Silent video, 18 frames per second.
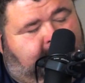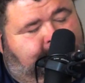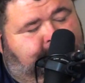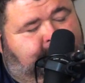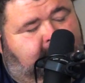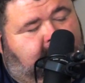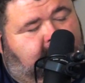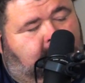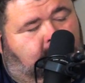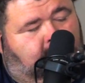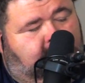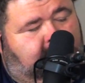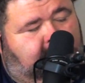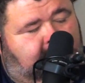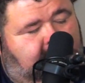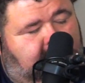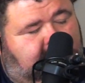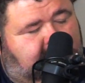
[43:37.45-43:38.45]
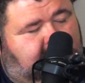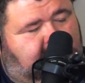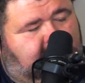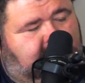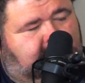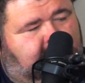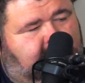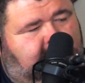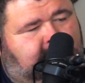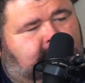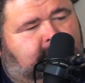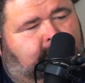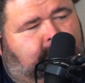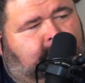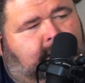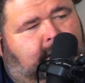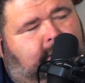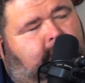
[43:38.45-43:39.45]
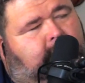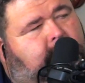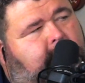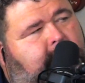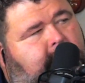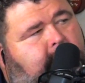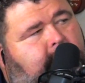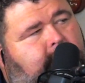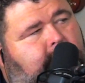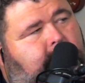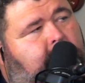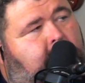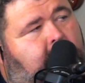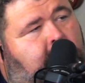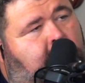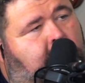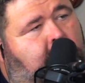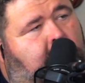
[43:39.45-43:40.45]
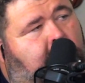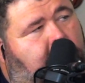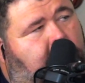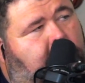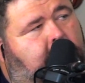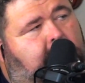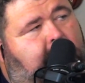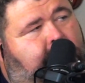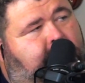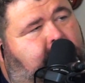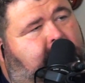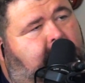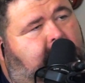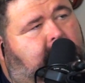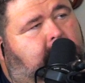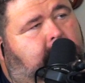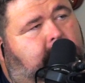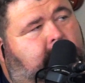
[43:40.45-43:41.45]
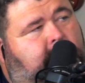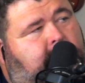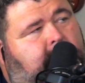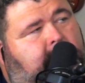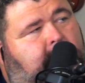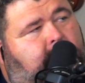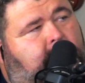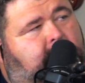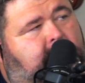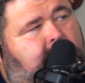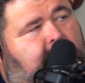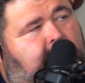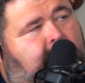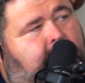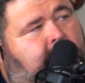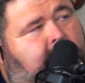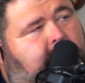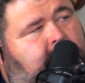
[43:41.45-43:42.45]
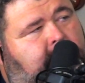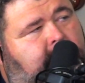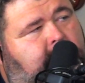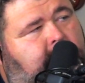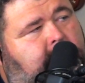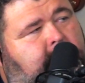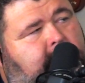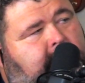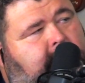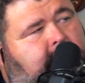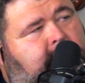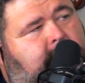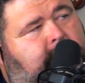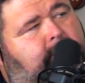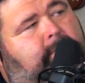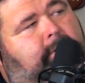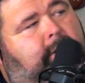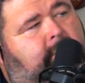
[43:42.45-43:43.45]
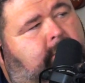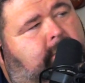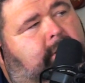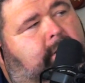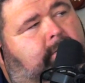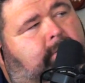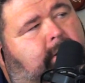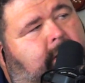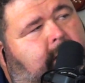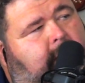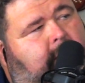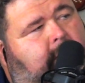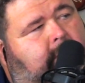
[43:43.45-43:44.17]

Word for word: When I think of wings, it's like something I usually don't gravitate to in the summertime because usually it's you know something